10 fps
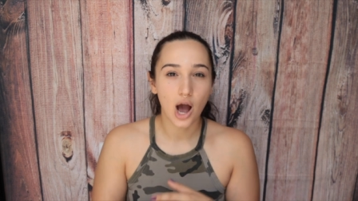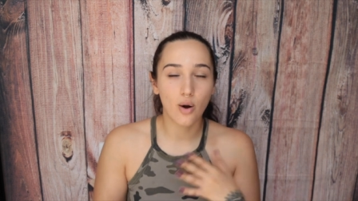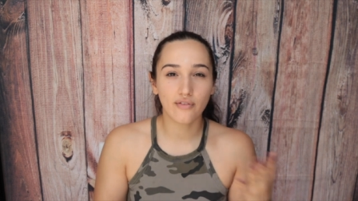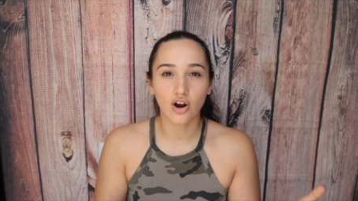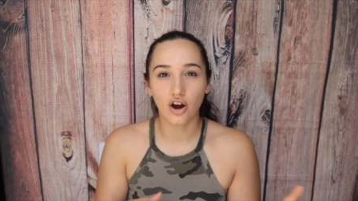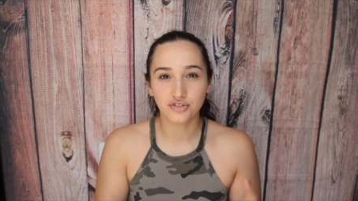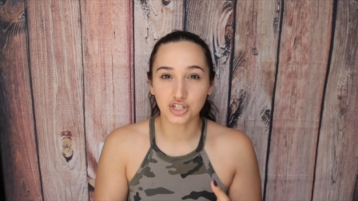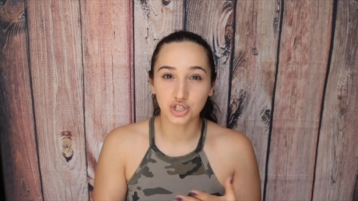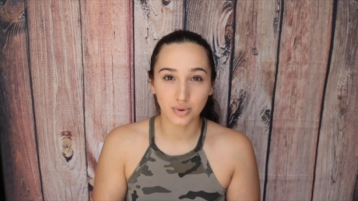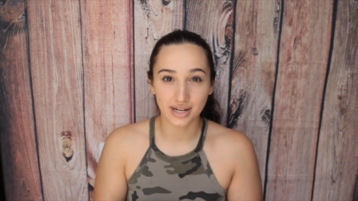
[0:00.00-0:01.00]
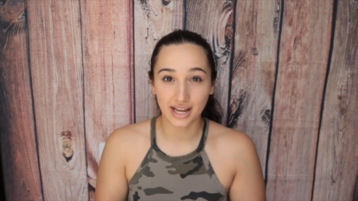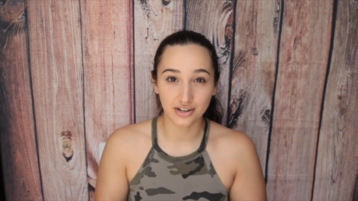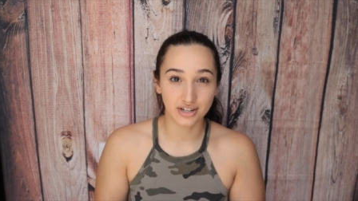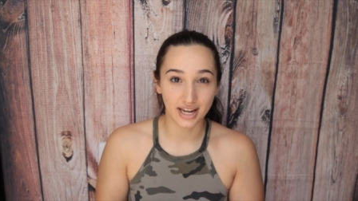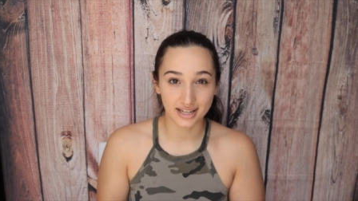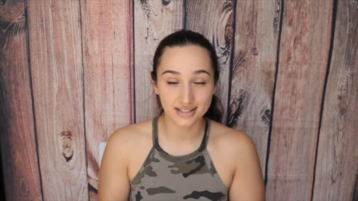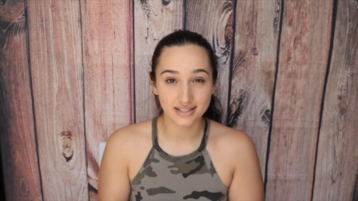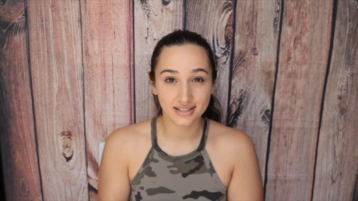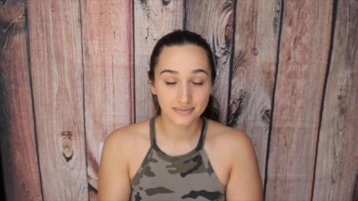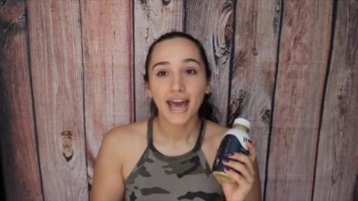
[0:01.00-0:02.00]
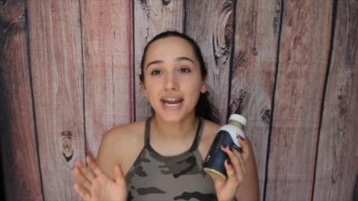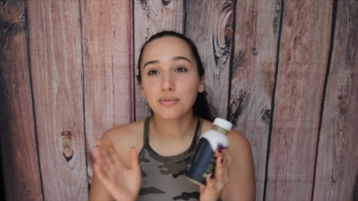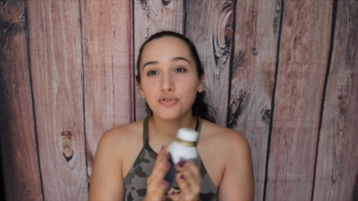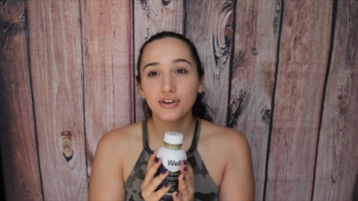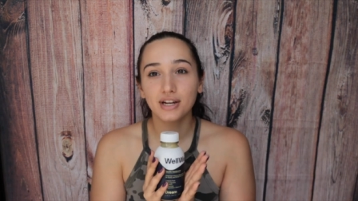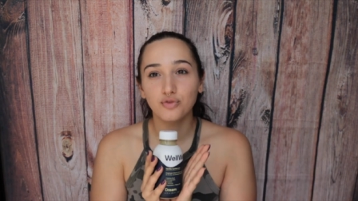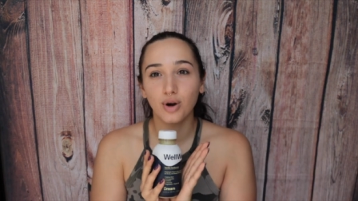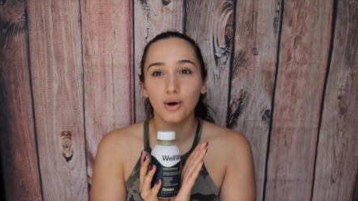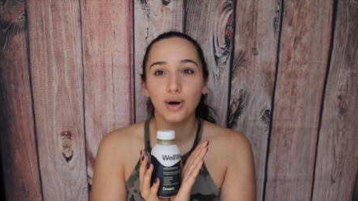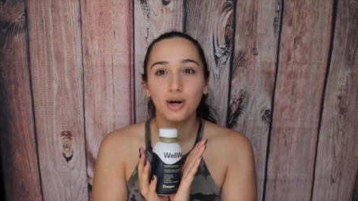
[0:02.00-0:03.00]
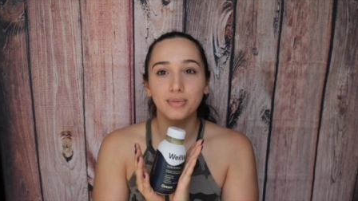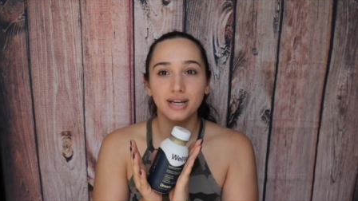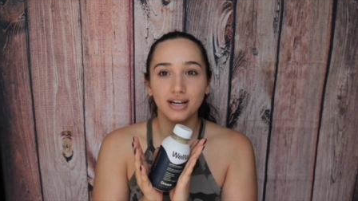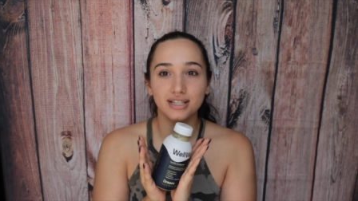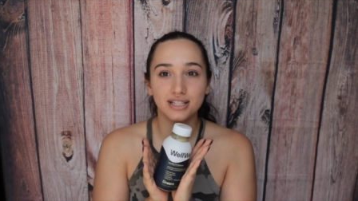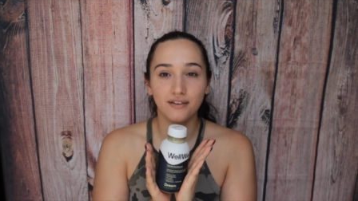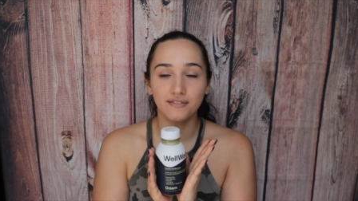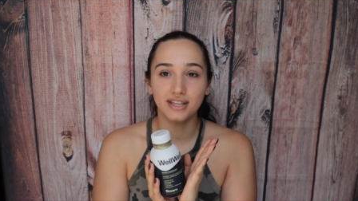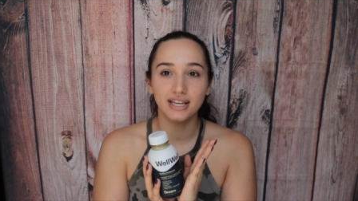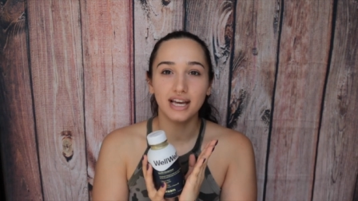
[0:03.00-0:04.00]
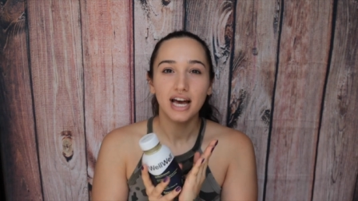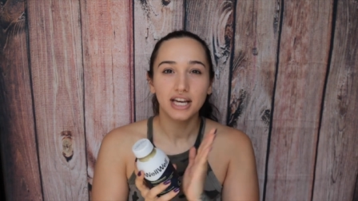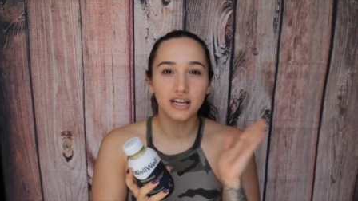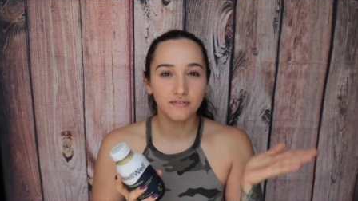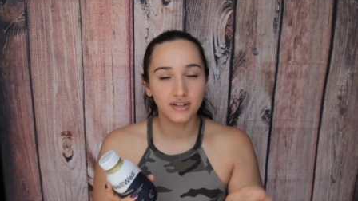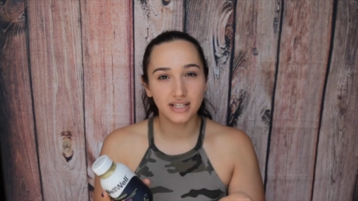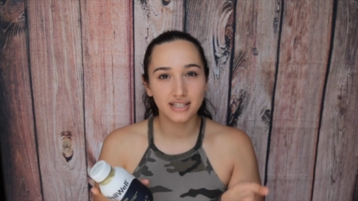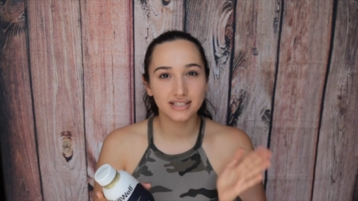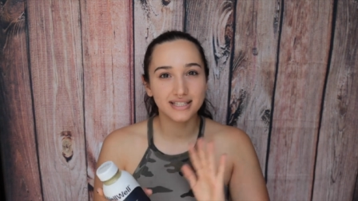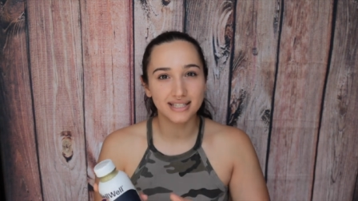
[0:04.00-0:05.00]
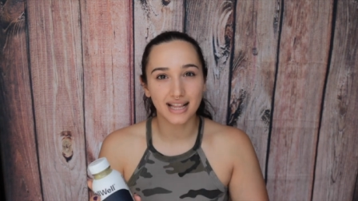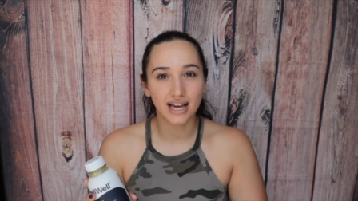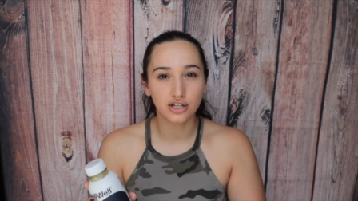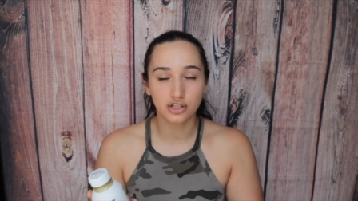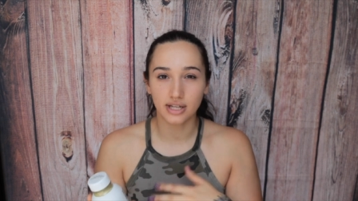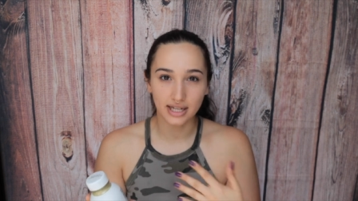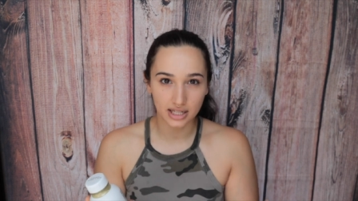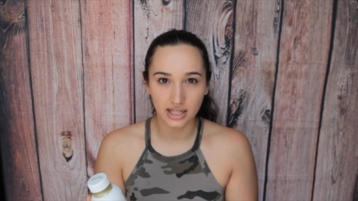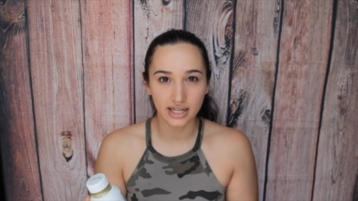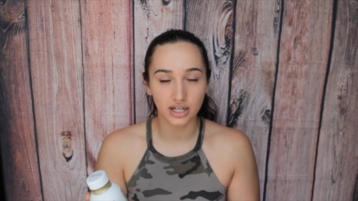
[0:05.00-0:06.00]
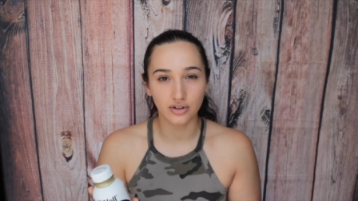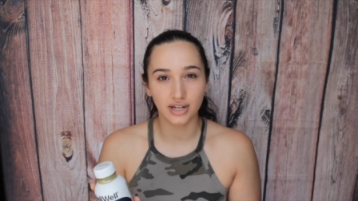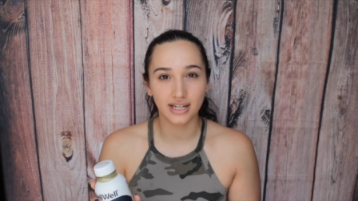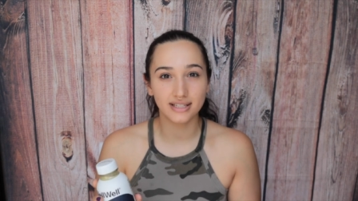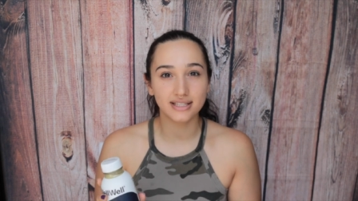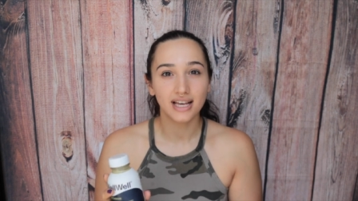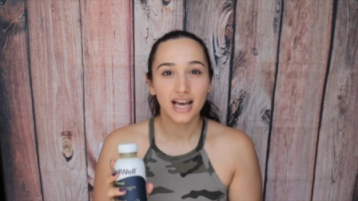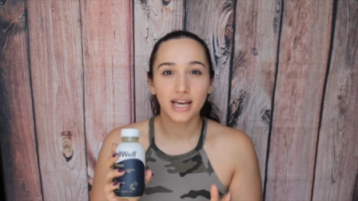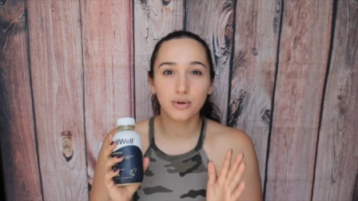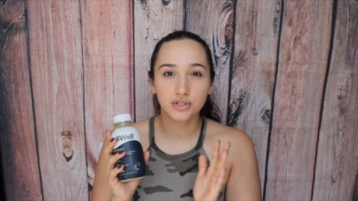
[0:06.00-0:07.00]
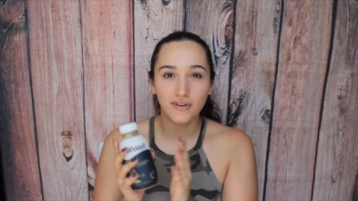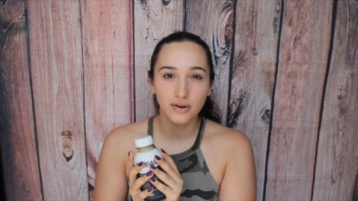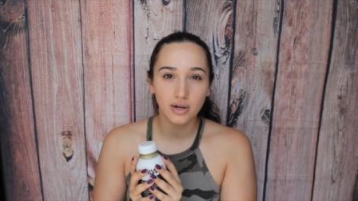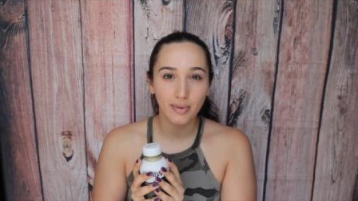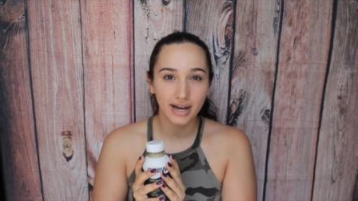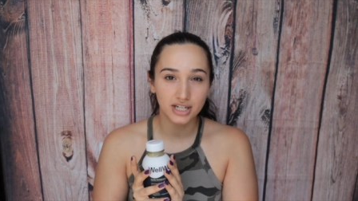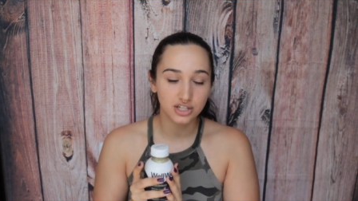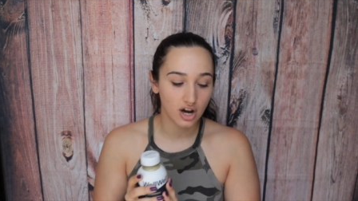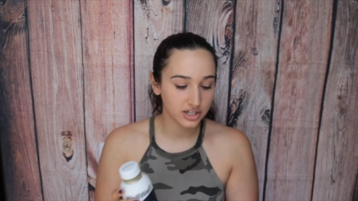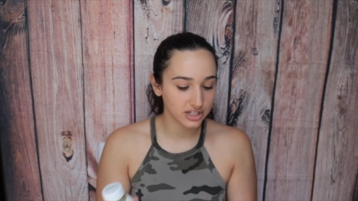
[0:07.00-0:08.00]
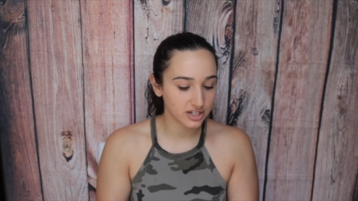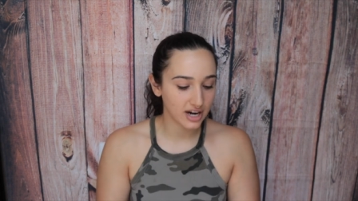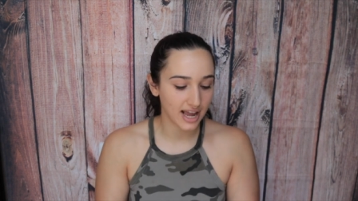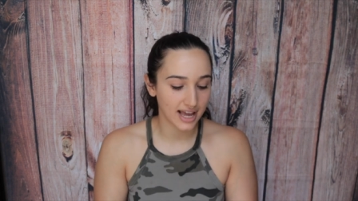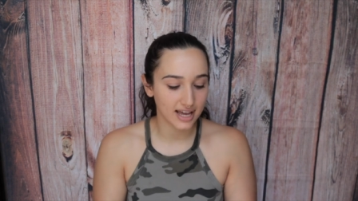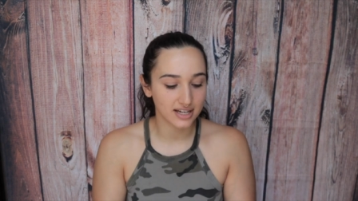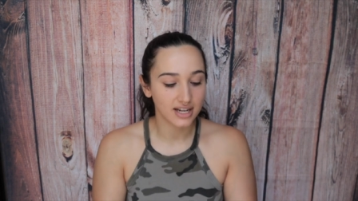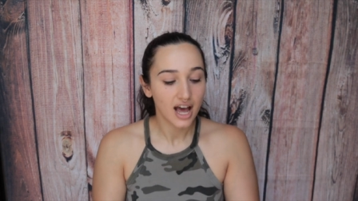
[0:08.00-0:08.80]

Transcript: however often you wanna get your case. And I'm a fan of Well Well because of the convenience slash like clean ingredients. It was founded by a doctor and